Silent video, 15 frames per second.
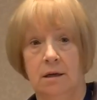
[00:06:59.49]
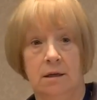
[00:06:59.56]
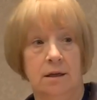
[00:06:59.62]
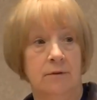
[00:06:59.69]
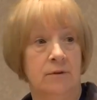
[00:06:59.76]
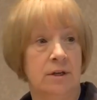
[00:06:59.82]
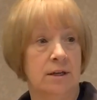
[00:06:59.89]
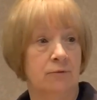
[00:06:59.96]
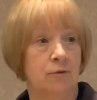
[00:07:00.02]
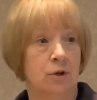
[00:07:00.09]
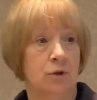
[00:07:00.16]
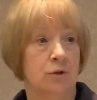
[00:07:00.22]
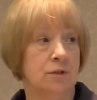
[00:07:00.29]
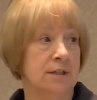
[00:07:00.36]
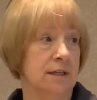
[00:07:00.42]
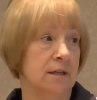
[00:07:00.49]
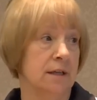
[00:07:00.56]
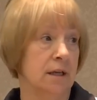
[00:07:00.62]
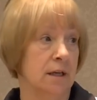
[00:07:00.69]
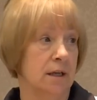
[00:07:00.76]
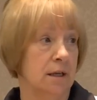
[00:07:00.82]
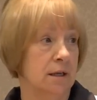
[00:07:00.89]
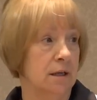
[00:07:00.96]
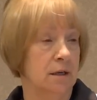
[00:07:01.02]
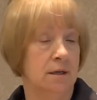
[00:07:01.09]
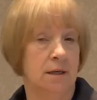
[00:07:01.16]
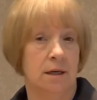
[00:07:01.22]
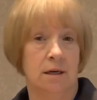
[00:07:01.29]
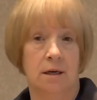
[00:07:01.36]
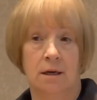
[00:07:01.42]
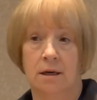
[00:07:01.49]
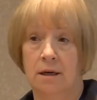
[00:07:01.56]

Even if you're dealing in